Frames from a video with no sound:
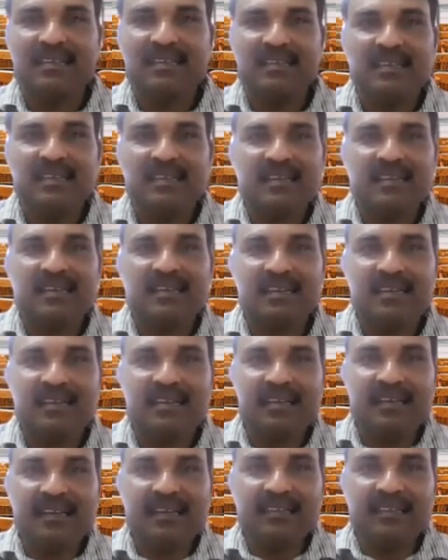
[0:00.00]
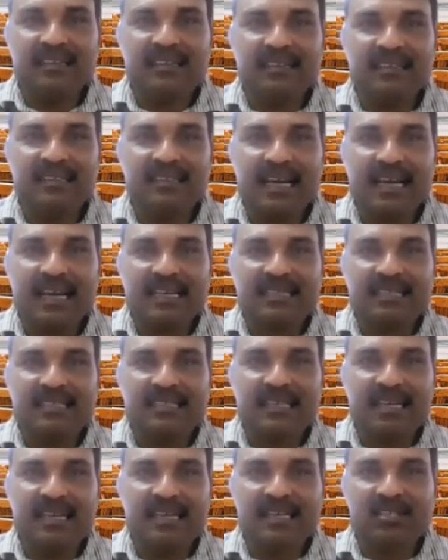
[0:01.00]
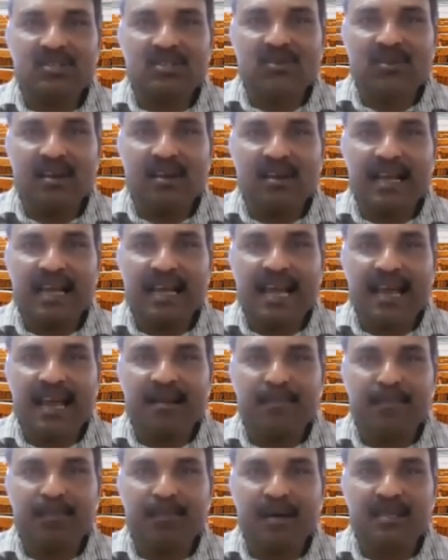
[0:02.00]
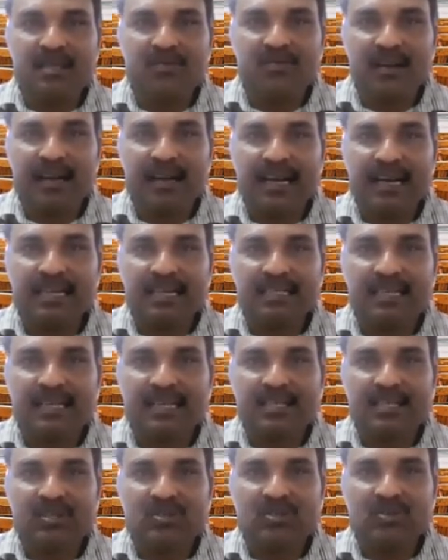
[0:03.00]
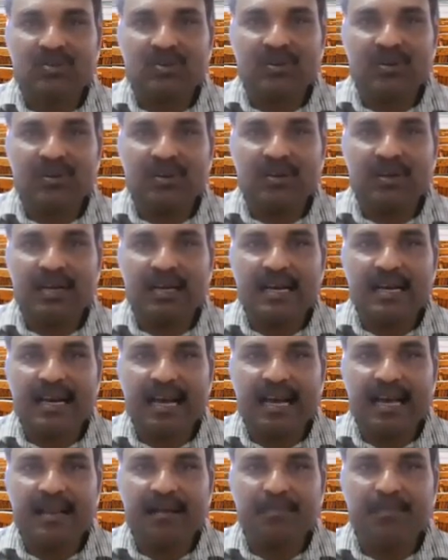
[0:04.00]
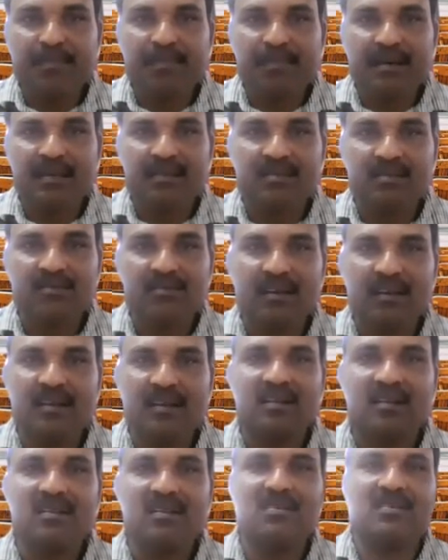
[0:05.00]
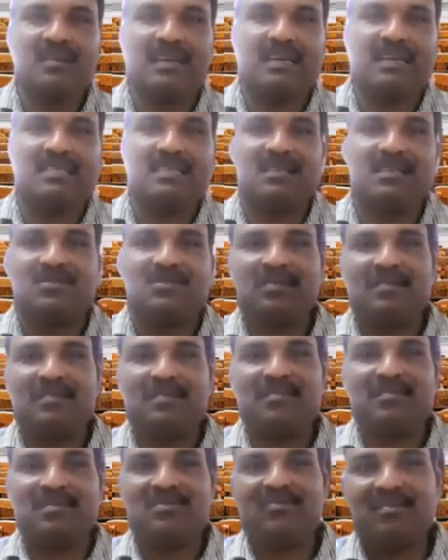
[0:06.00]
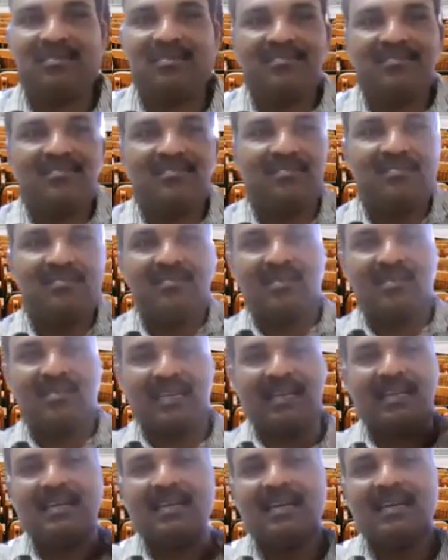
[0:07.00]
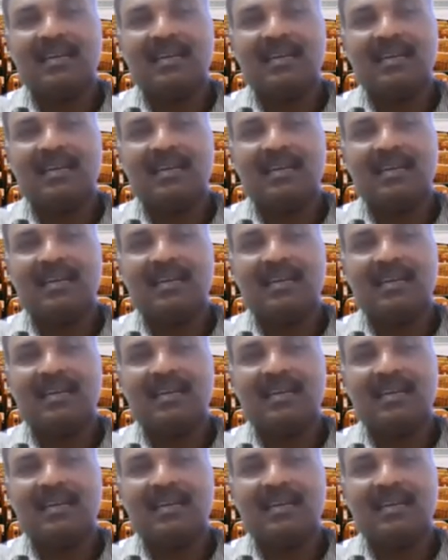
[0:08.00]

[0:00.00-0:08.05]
Here, this is x raised to n plus 1. X raised to n plus 1. Okay, x raised to n plus 1. Okay.